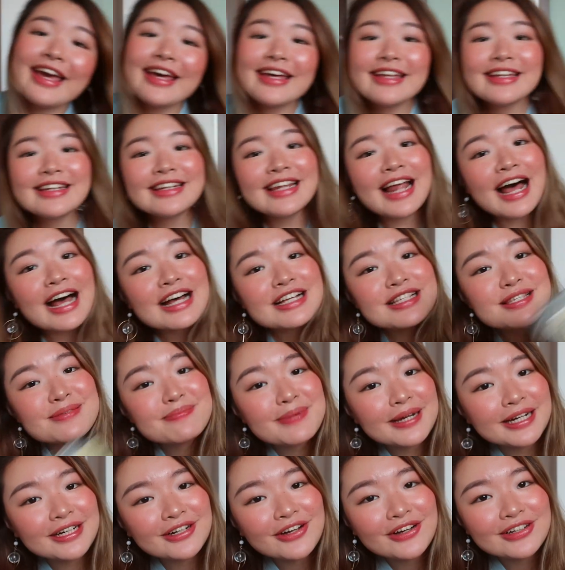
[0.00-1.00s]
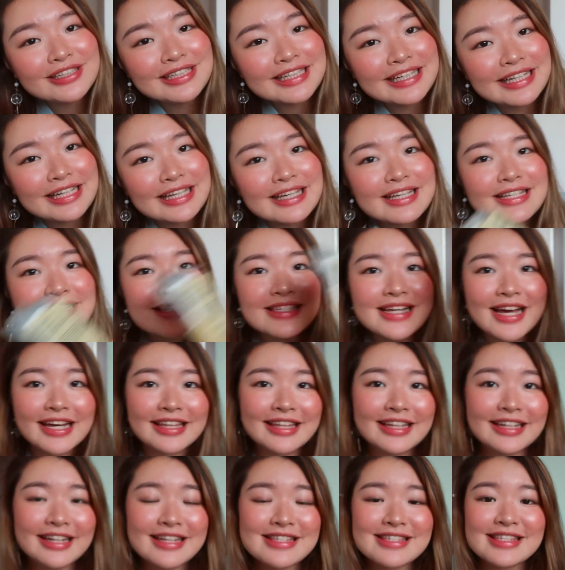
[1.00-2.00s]
And last but not least, I
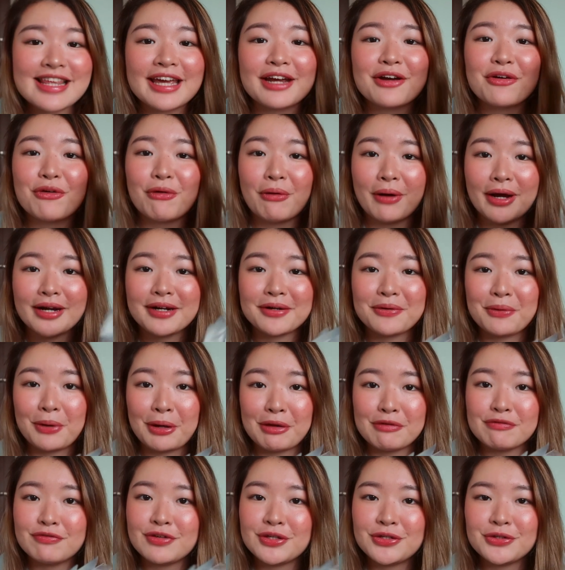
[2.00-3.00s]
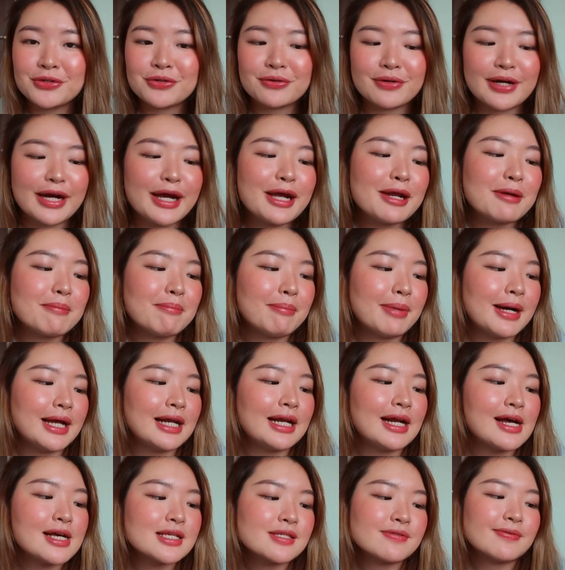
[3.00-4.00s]
think that's like quite a quick video, right?
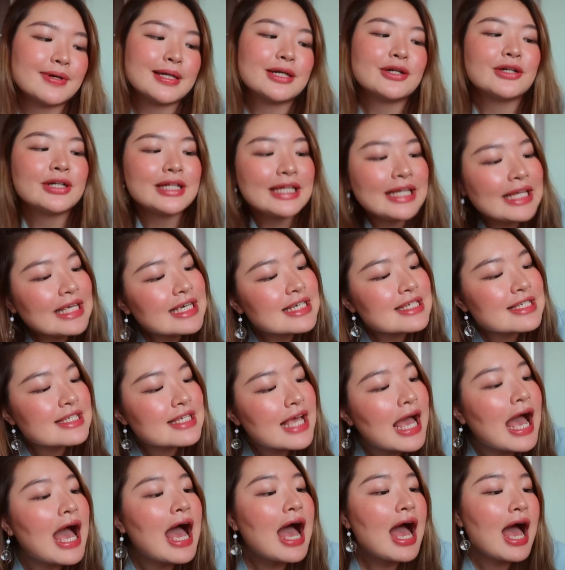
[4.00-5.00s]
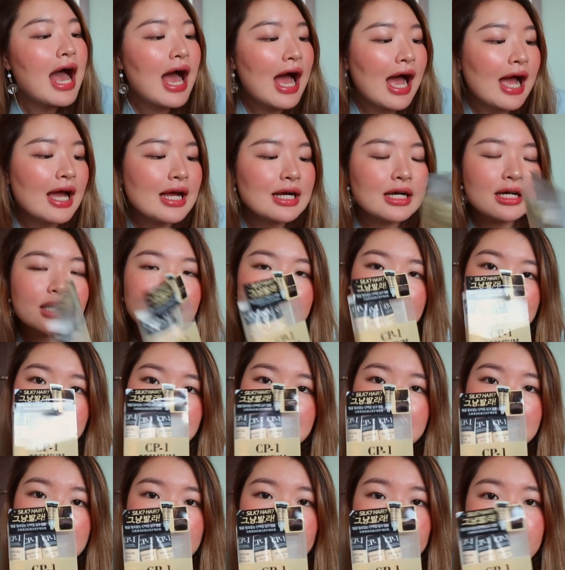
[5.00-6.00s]
But last but not least, I got
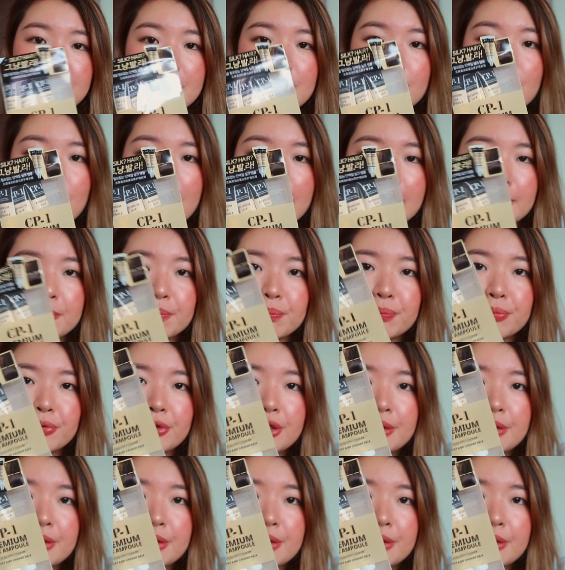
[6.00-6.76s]
this CP1